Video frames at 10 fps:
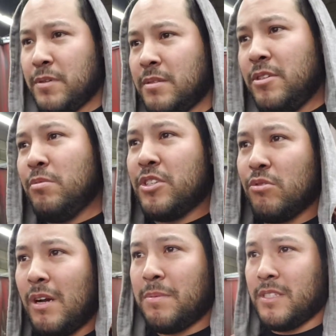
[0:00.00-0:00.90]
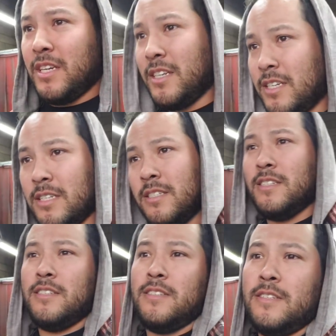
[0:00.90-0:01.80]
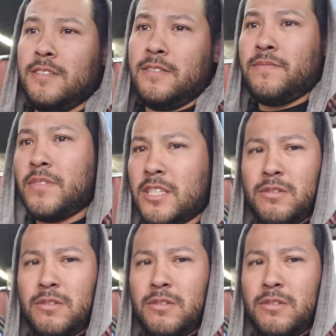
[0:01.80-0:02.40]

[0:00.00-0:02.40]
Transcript: put some new windshield wipers on because